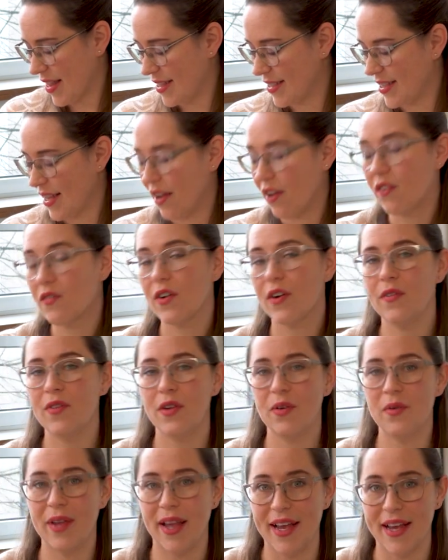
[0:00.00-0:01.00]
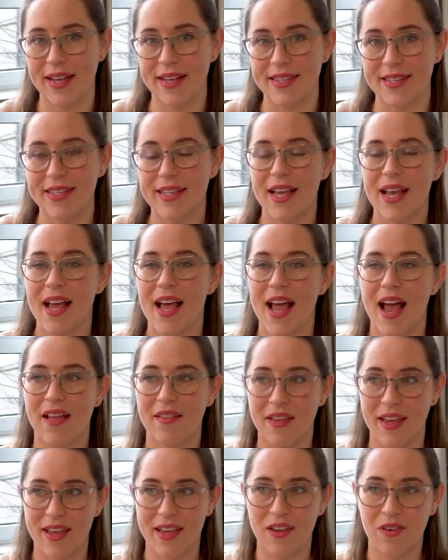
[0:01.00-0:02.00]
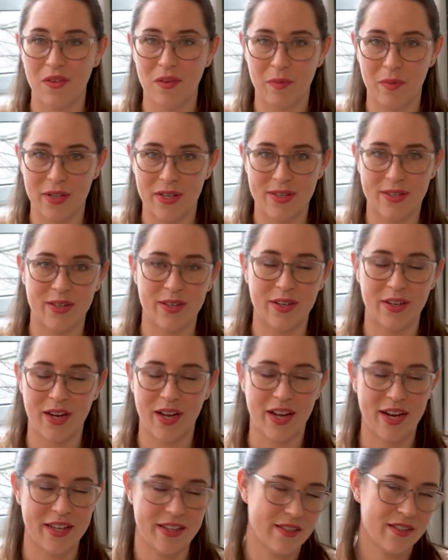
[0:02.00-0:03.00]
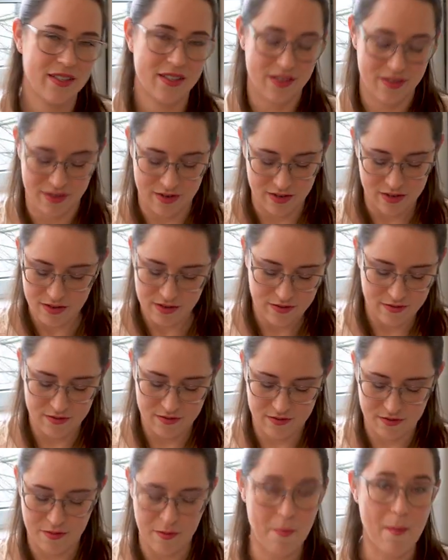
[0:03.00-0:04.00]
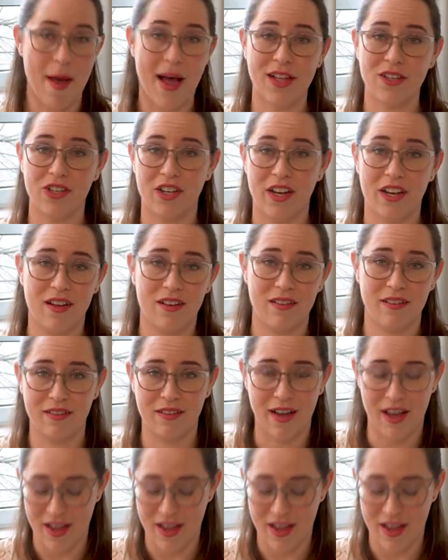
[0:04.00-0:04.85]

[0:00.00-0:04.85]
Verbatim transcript: They stay on for a few days and they heal the blister and it's magic.